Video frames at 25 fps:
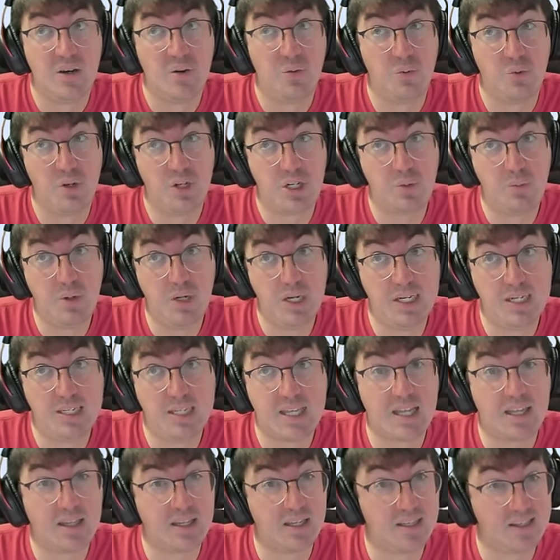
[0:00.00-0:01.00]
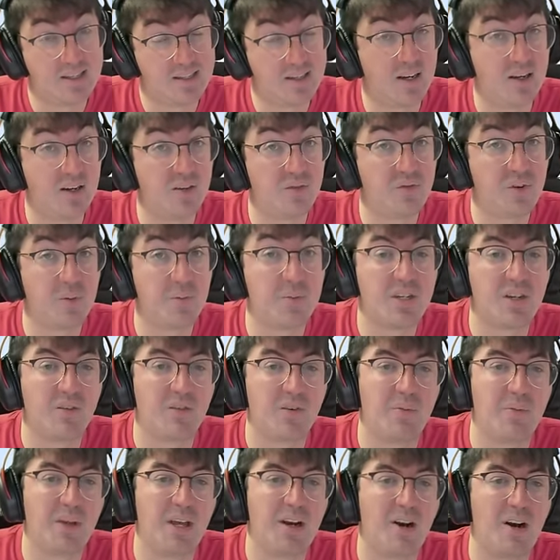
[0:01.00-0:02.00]
which means that the stun from
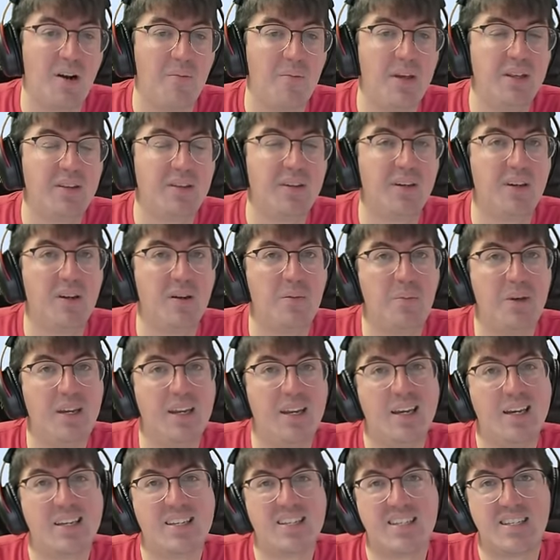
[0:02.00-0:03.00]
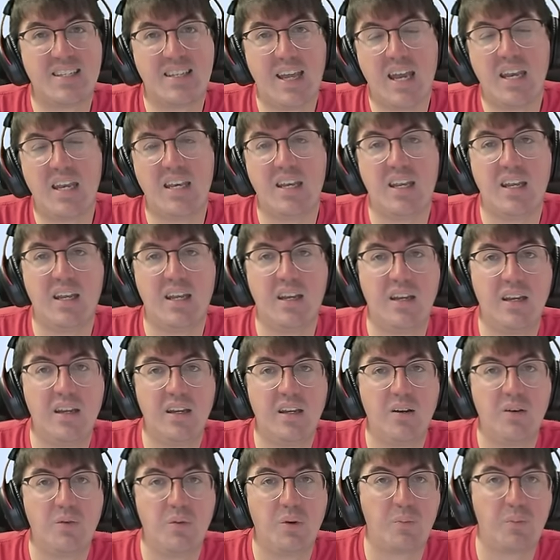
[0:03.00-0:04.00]
Silverblade Aramintha could be extended
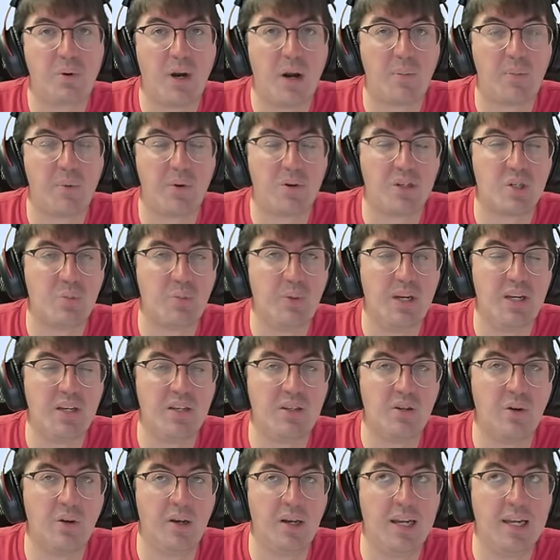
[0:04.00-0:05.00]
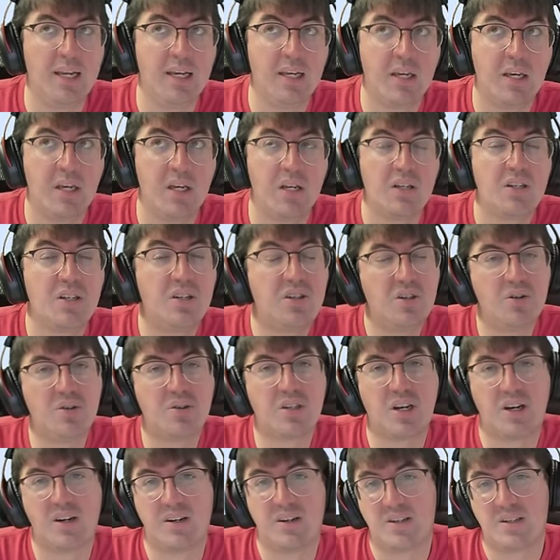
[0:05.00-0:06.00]
with proper speed tuning to two
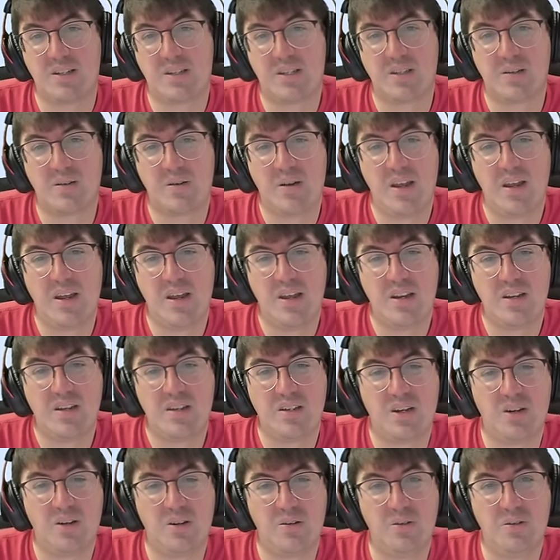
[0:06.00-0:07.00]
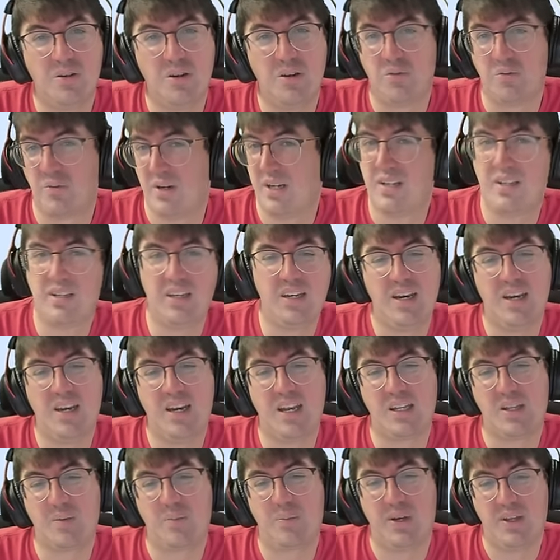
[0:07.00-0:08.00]
turns. So you really didn't
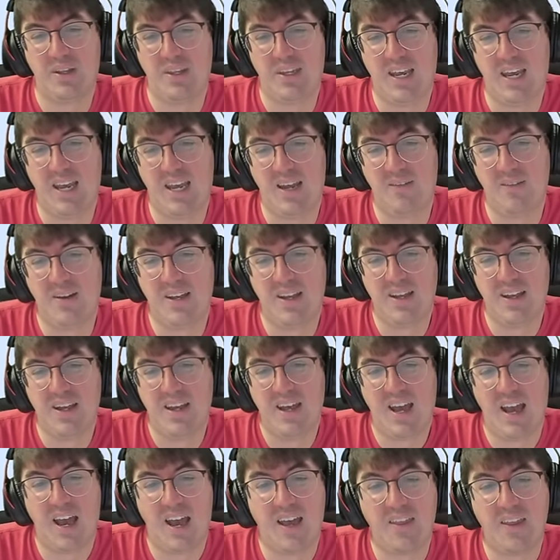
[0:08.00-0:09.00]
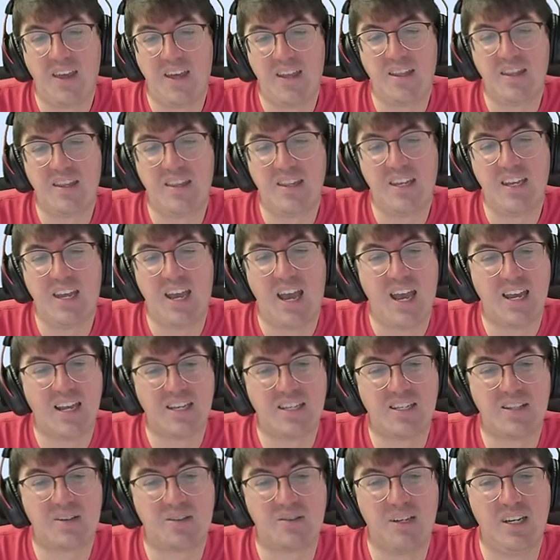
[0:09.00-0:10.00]
get to play the game. And then the
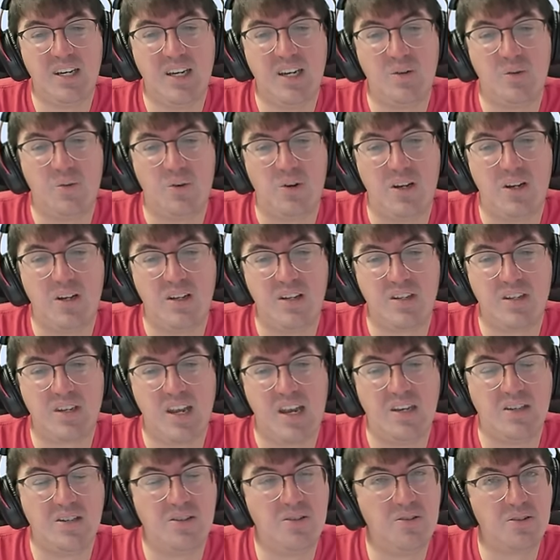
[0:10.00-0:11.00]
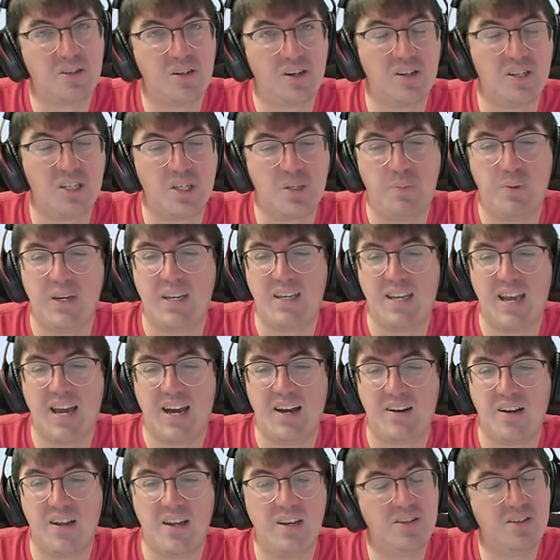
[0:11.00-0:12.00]
S3 was a two-turn speed
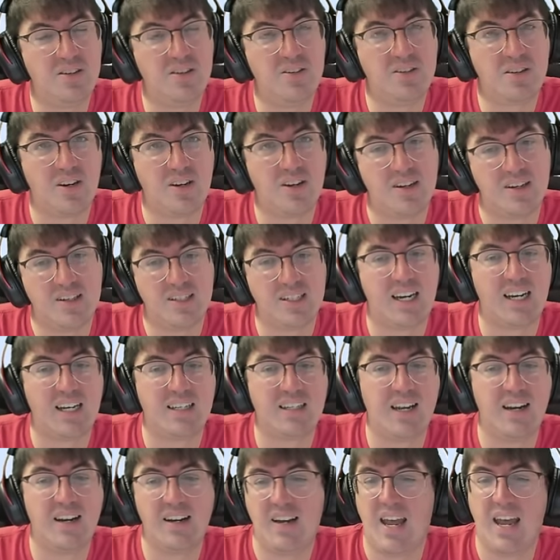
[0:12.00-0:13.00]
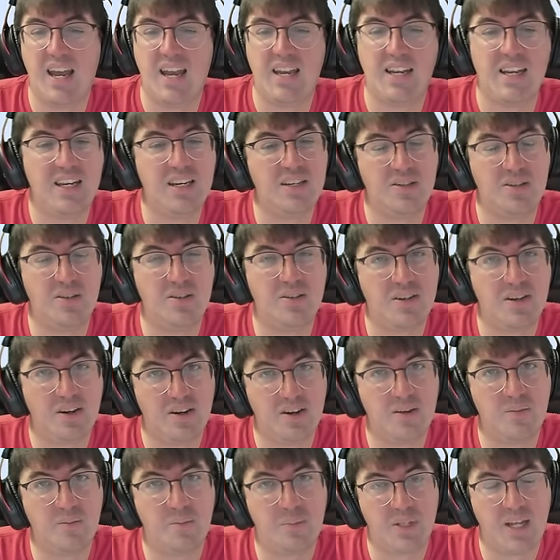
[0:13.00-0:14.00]
down, a two-turn attack down, and a
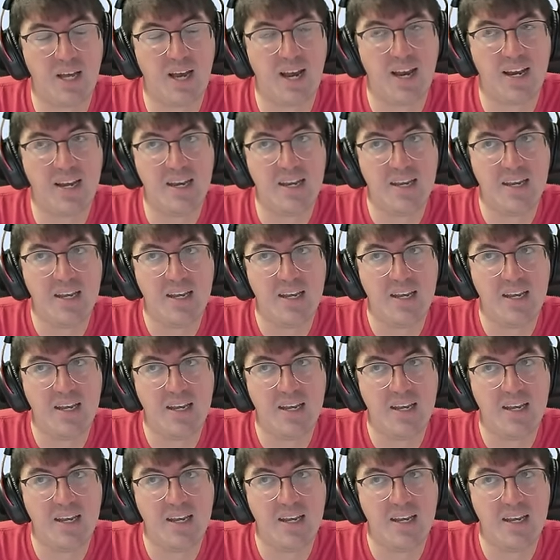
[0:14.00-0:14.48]
two-turn blind.